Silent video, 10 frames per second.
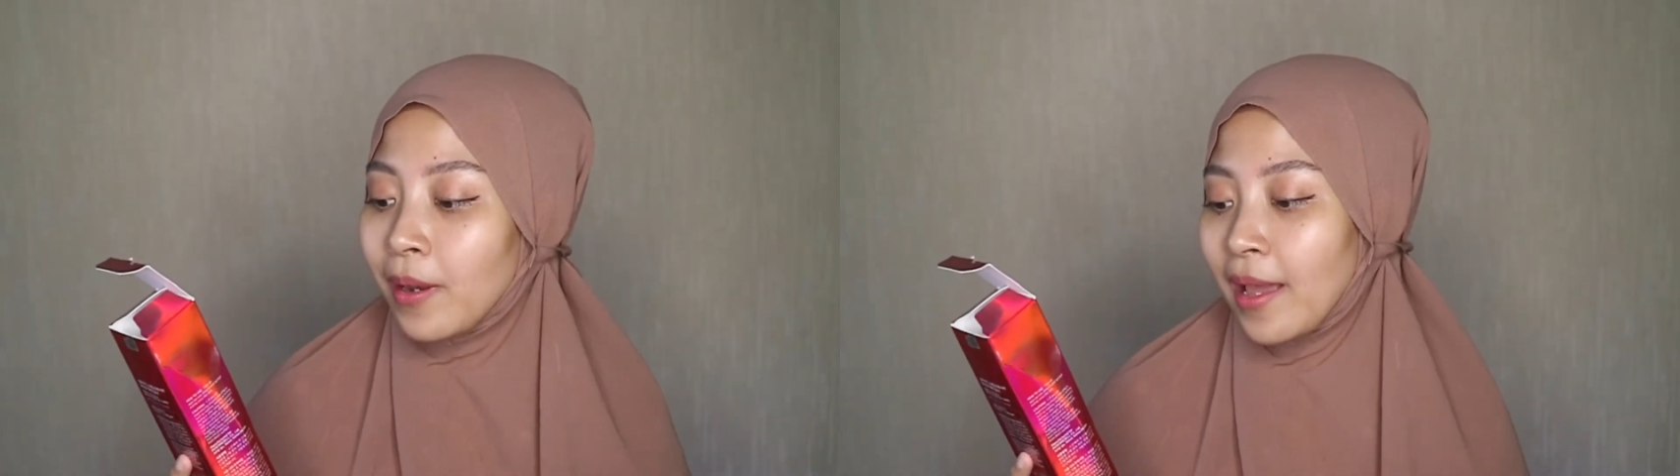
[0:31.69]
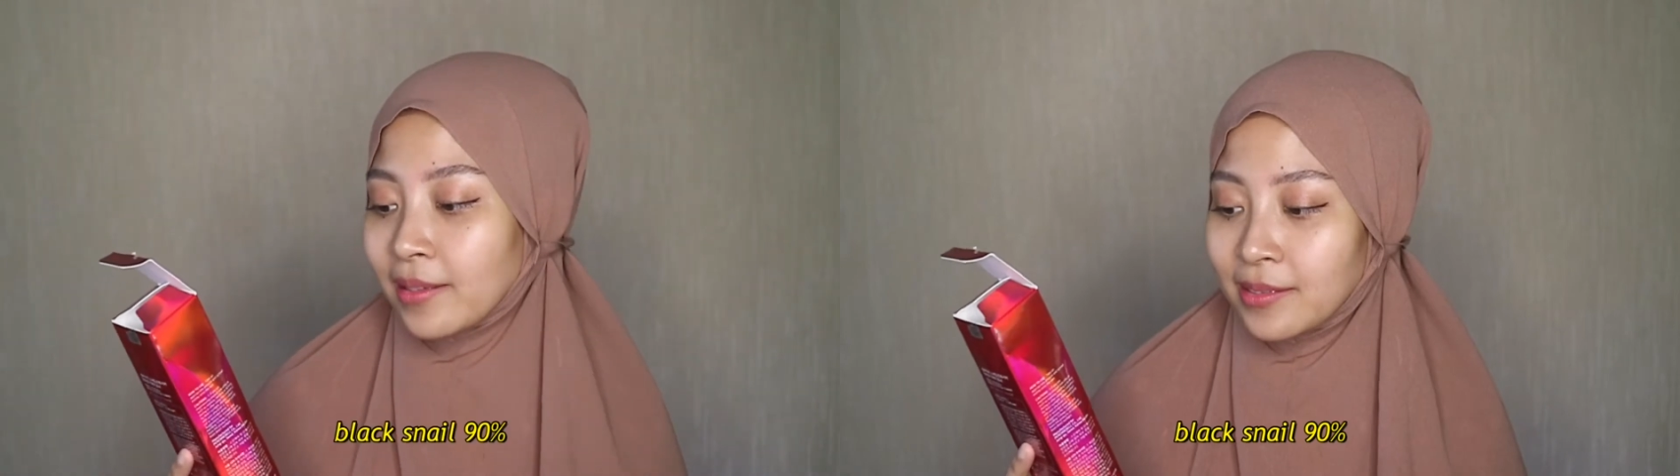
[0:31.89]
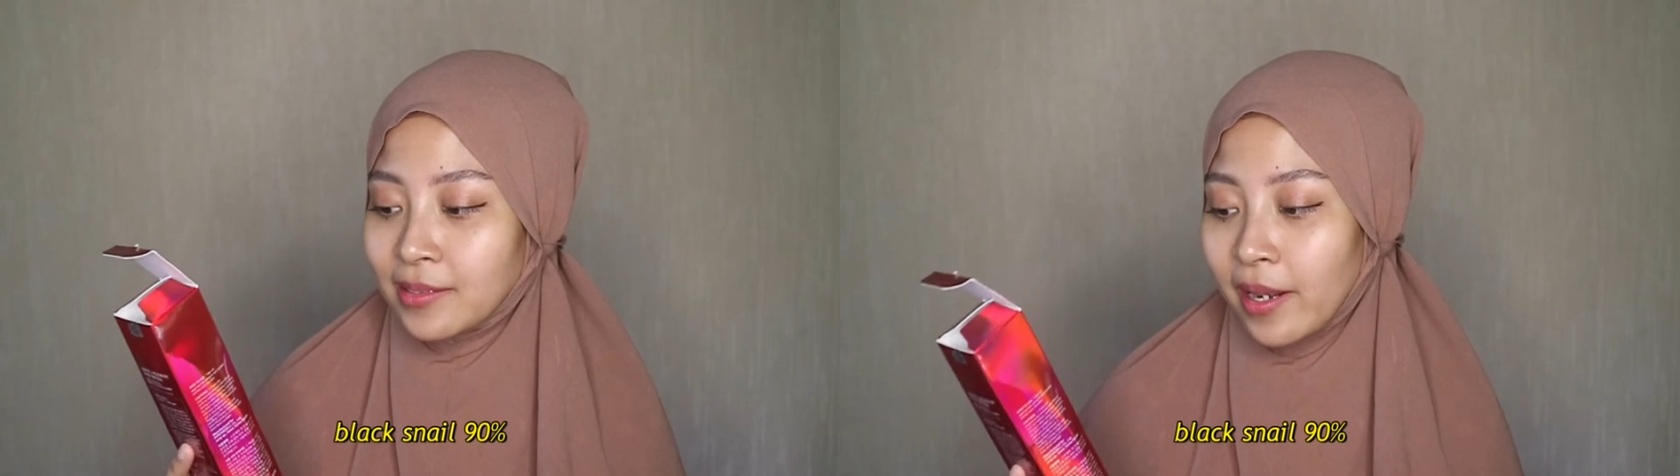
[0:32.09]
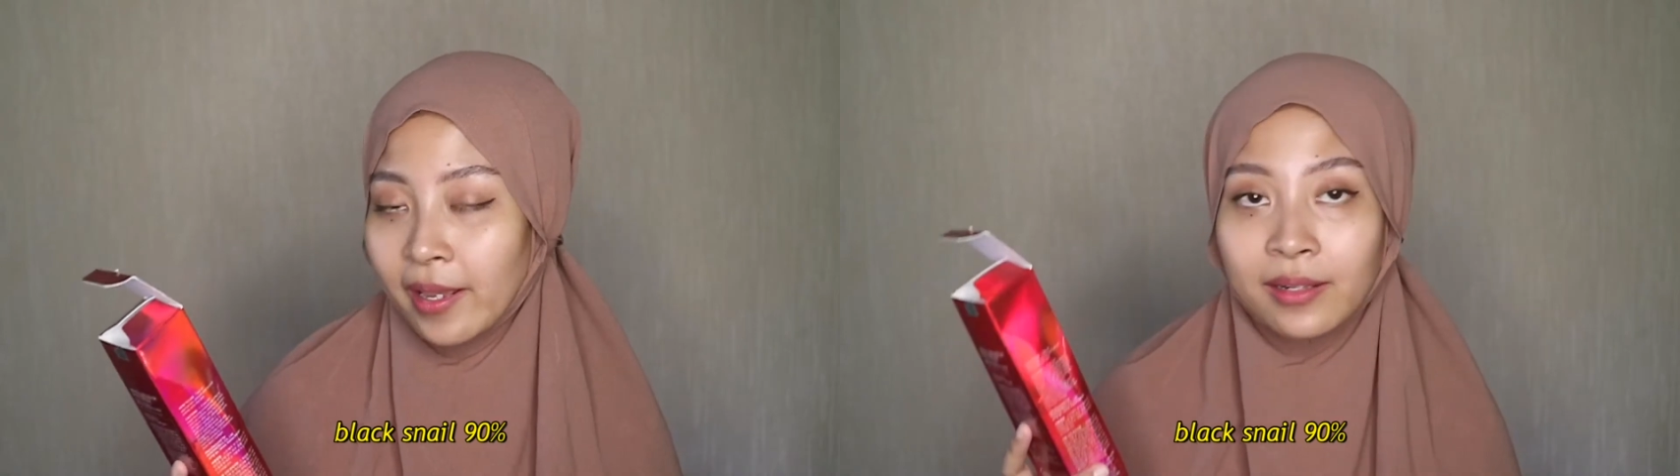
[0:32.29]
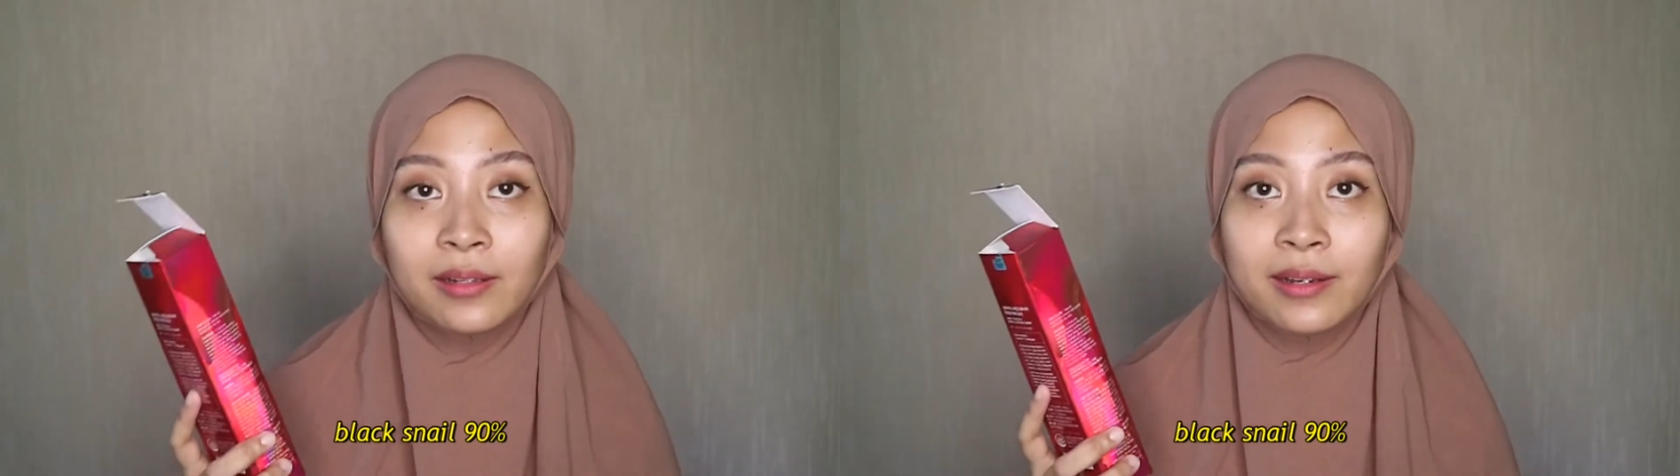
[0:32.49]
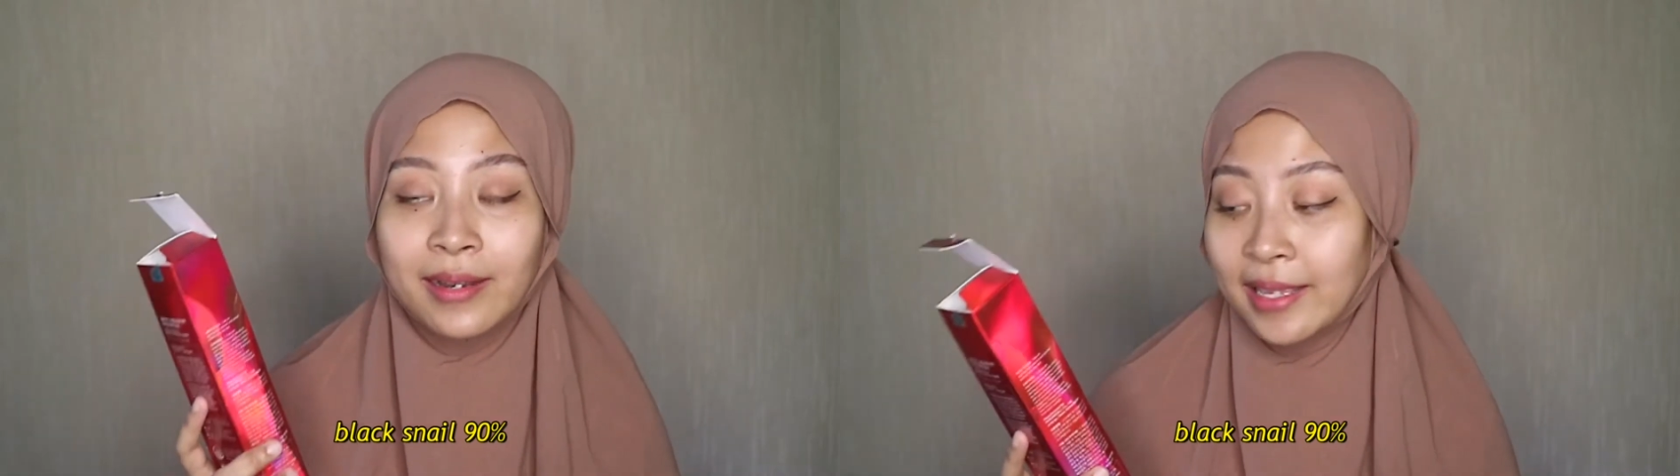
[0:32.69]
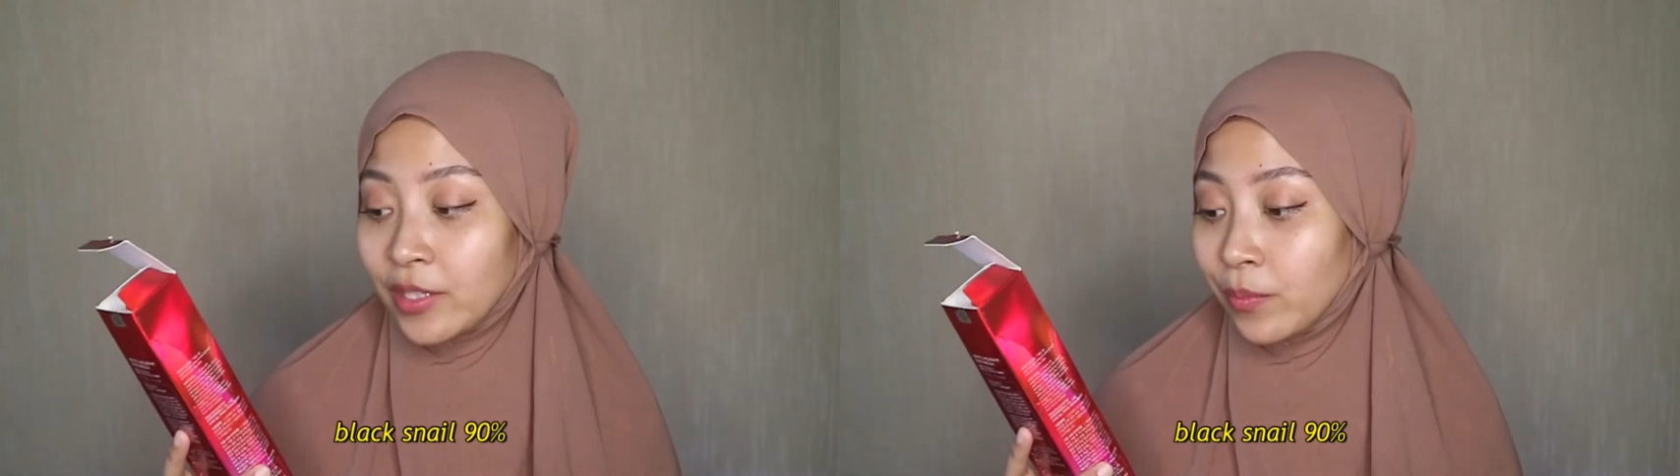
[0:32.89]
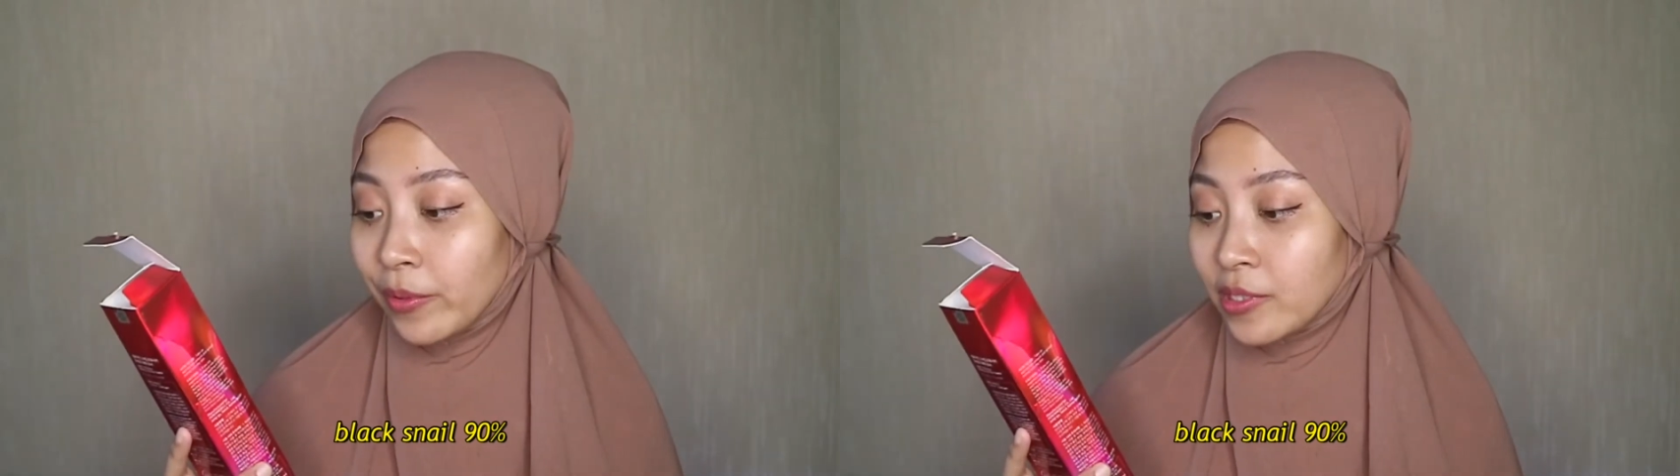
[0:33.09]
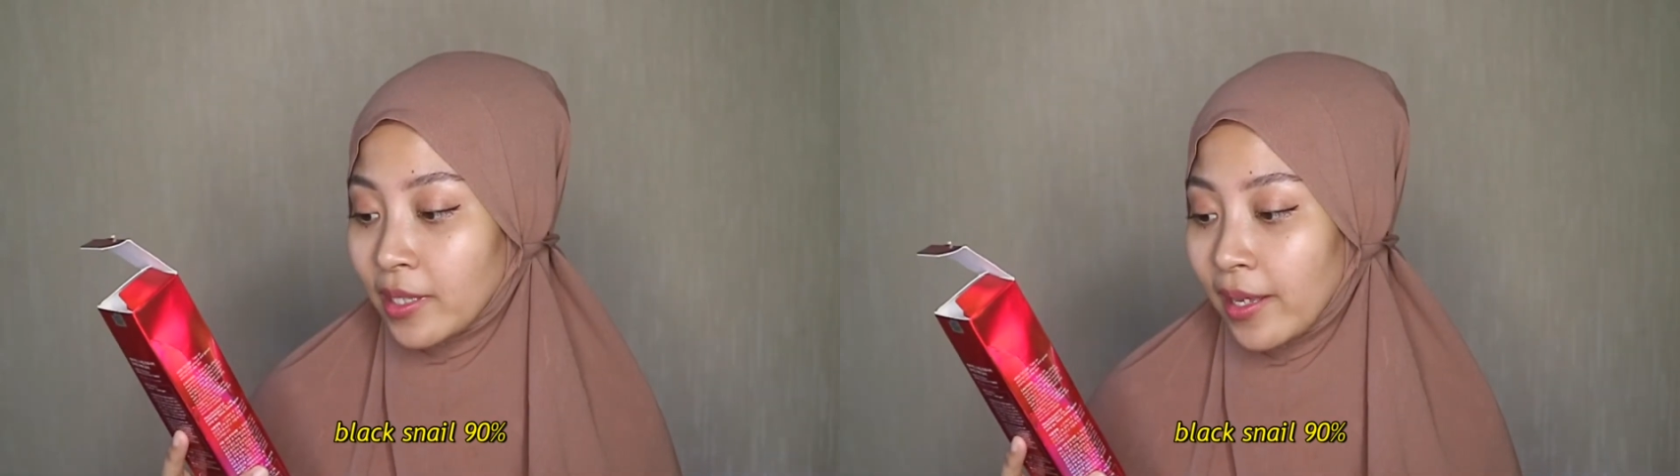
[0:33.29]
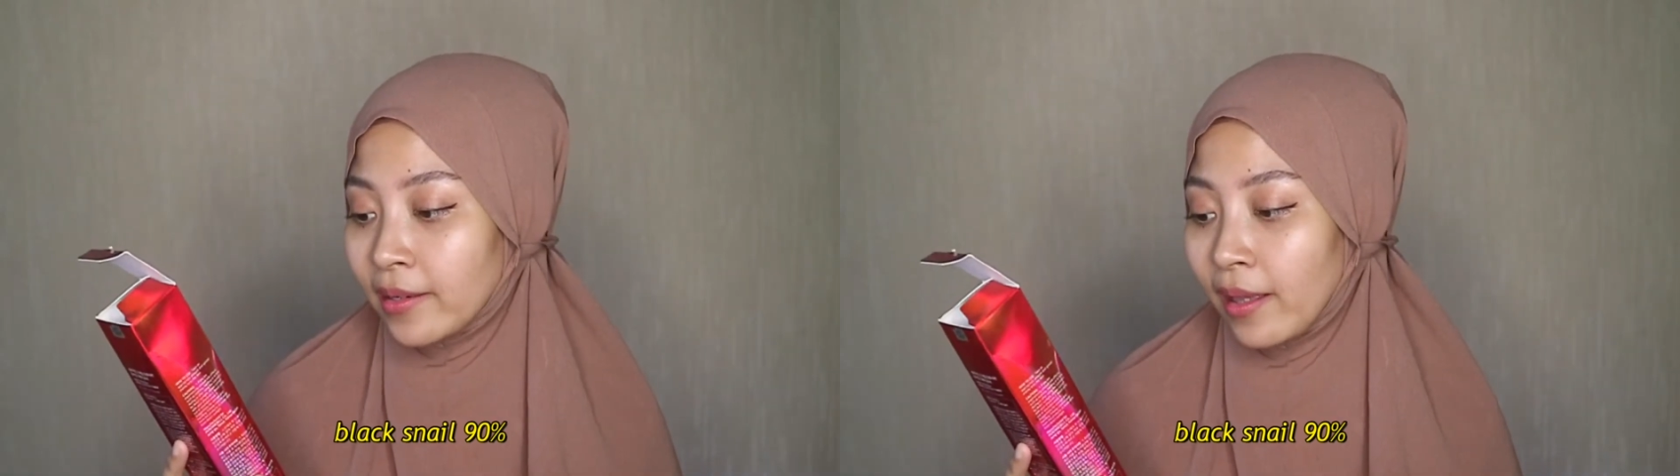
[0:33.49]
black snail
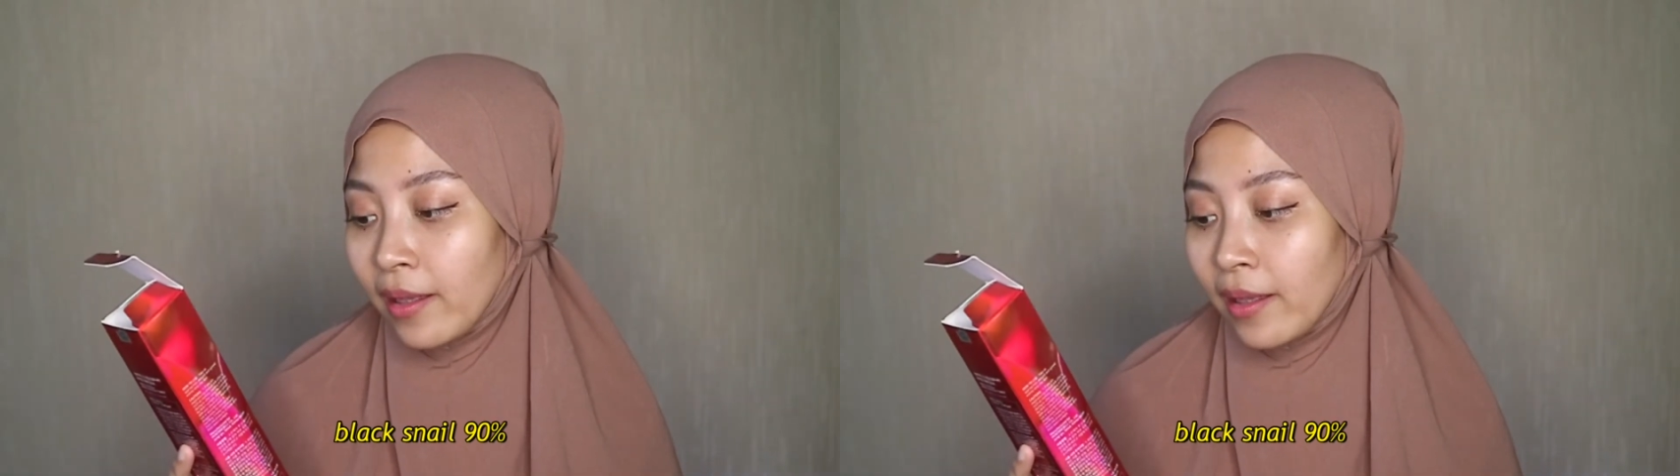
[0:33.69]
90%